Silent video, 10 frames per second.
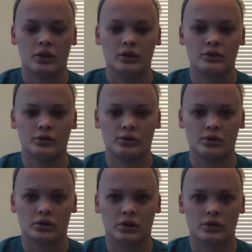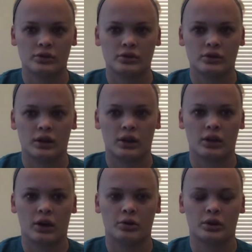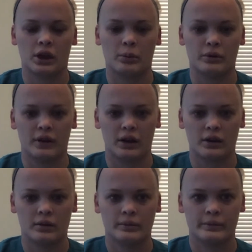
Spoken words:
school nurse, and the healthcare provider.